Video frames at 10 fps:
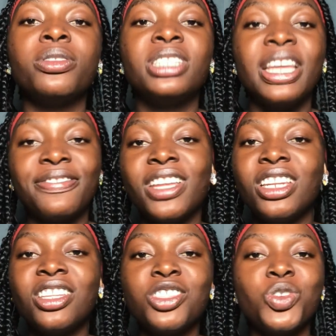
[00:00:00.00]
I'll
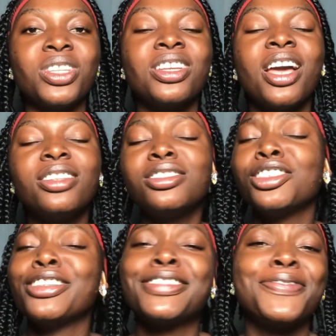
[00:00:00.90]
definitely do it
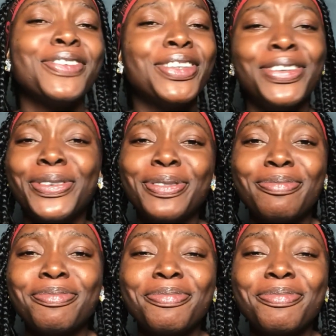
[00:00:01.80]
just for you.